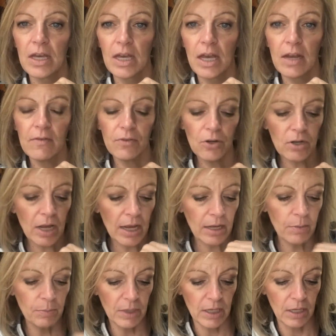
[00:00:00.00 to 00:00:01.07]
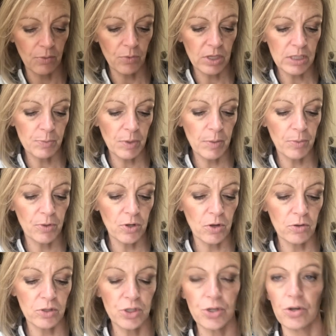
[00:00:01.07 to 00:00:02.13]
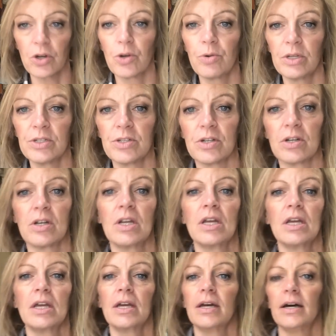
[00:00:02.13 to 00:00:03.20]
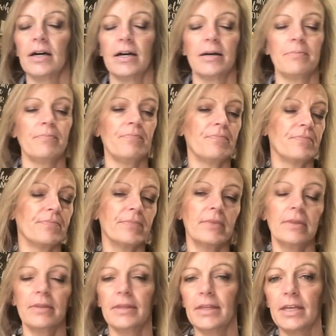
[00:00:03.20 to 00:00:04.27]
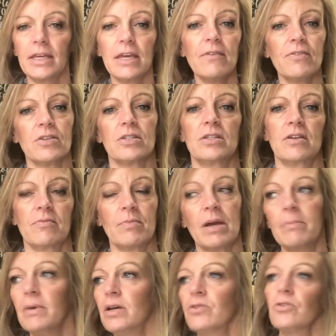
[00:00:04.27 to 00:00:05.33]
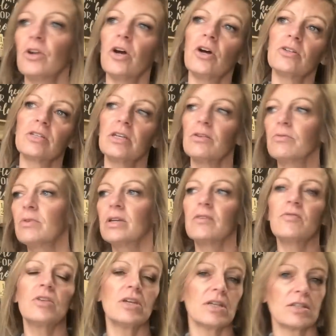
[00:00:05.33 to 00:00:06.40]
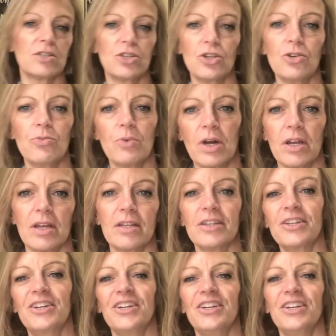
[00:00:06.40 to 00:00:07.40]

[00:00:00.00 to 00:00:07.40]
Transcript: And if you're like me, once people know that you're a quilter, um, they give you stuff. My mother-in-law is getting rid of this. Do you want it?